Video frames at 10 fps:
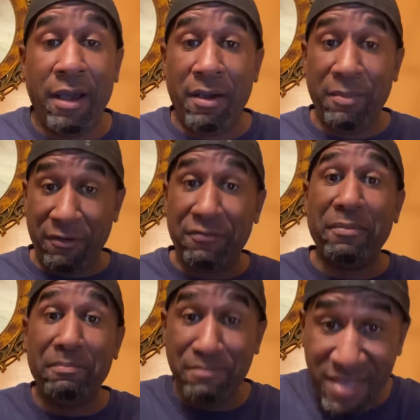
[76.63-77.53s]
But for
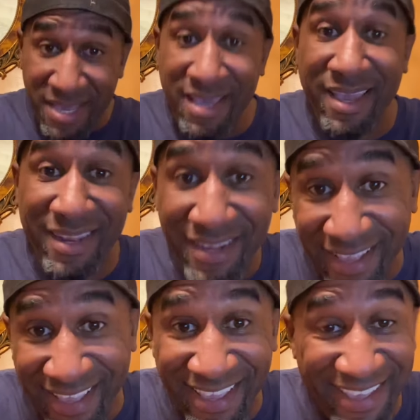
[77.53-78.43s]
men,
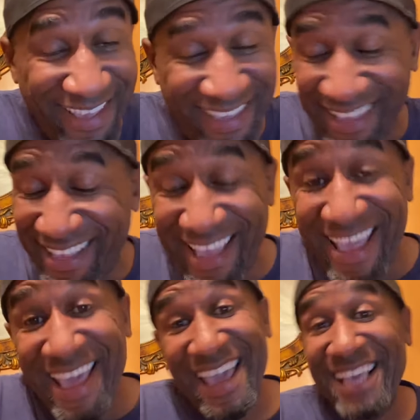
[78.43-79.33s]

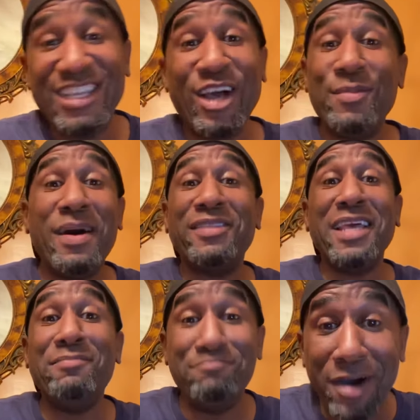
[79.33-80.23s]
it's all about that
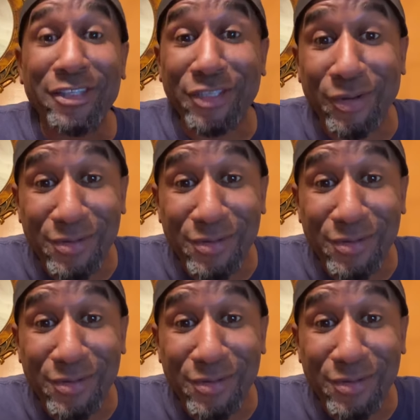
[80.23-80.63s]
muscle.